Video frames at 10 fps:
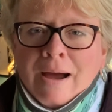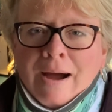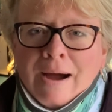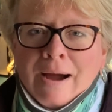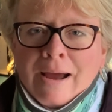
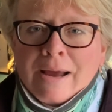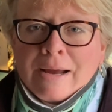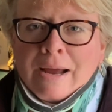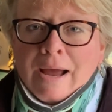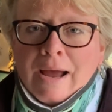
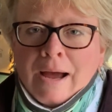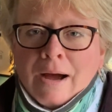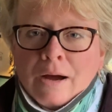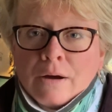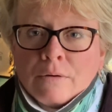I
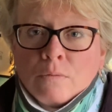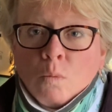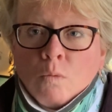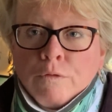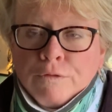
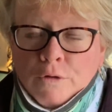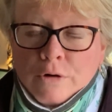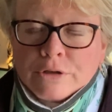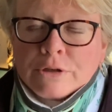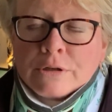
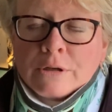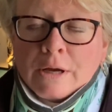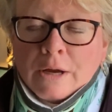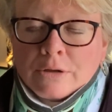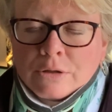first
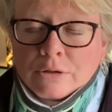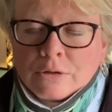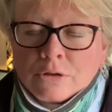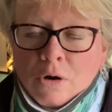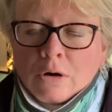
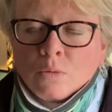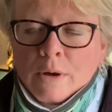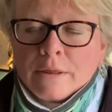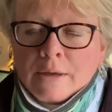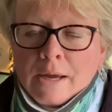talked
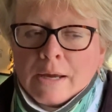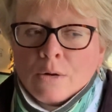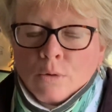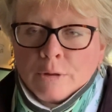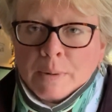with a
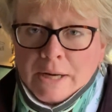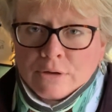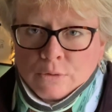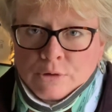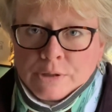orthopedic
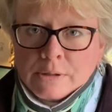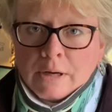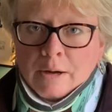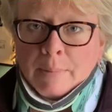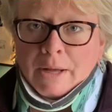surgeon
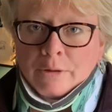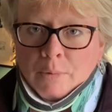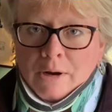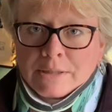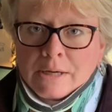about the
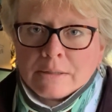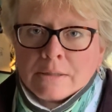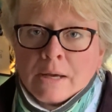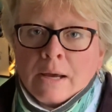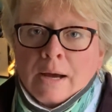
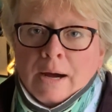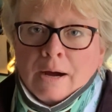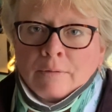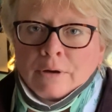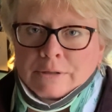process
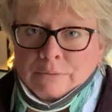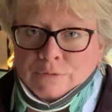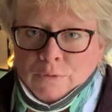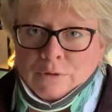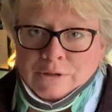because I was
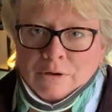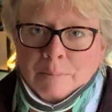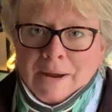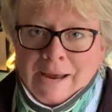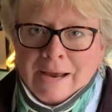focusing on
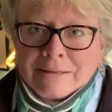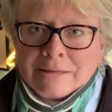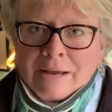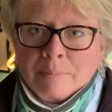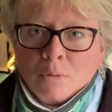my hands
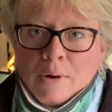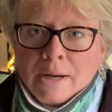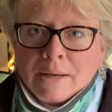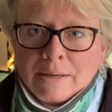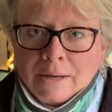at that
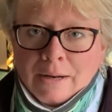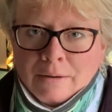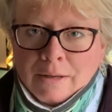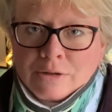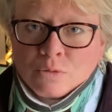point, and then
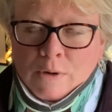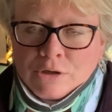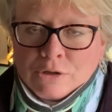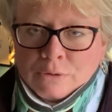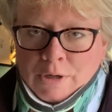it
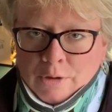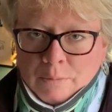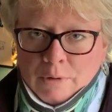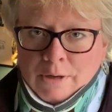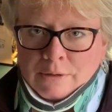switched to
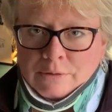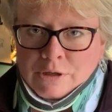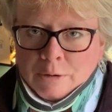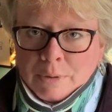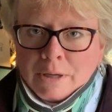another
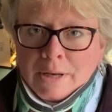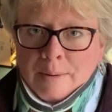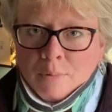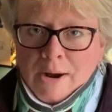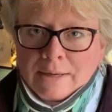gentleman in that
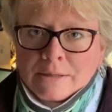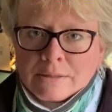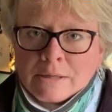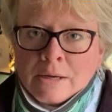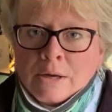
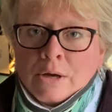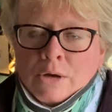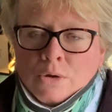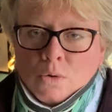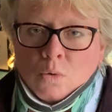practice
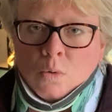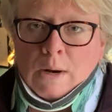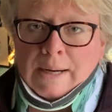who